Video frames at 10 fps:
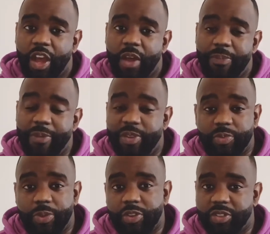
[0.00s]
Maybe it's
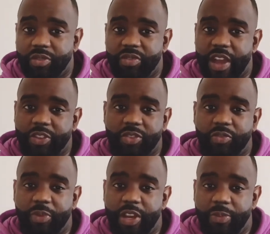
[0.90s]
because of the reaction
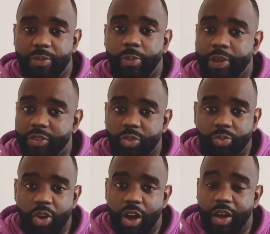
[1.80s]
of many people picking
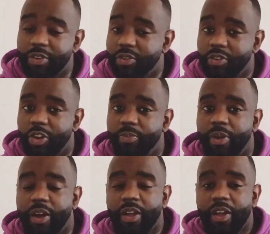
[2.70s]
Dubois, I don't know,
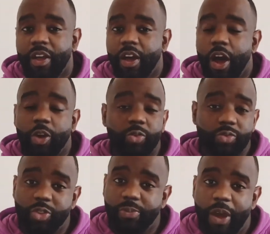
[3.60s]
but I'll
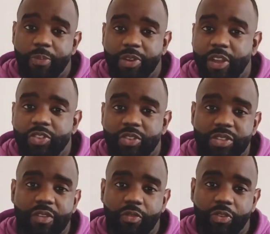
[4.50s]
do my predictions
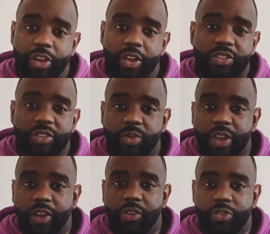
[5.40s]
and everything else as we
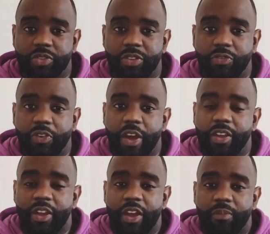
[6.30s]
get closer to the
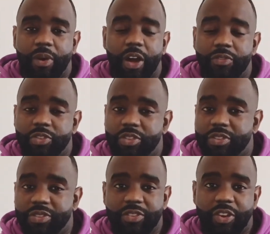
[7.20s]
fight. But
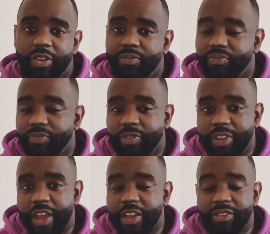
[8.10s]
just, you know,
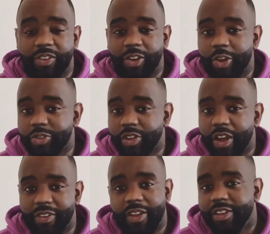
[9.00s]
getting closer,
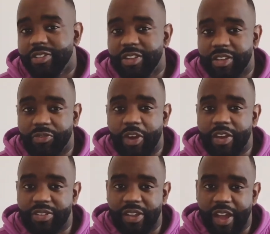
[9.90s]
like seeing the
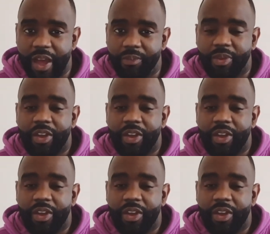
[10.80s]
fighters in camp,